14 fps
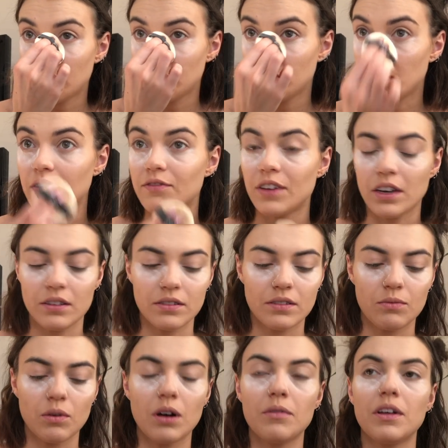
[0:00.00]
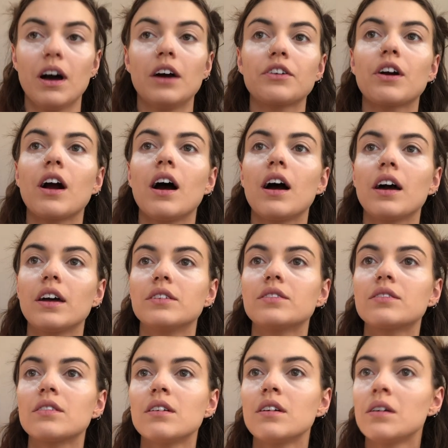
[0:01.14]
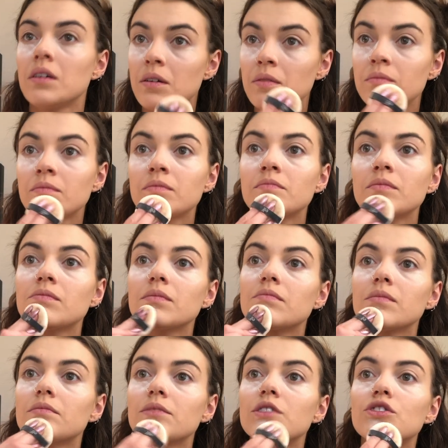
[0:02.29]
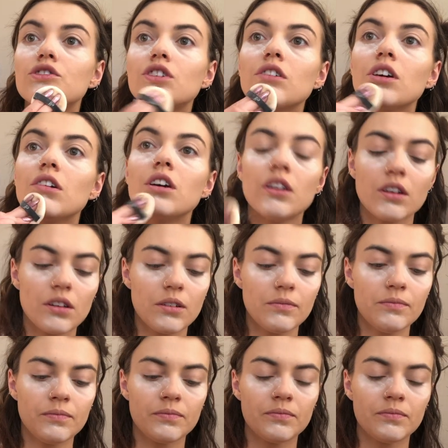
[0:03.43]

my face. Well, the under eyes, the chin,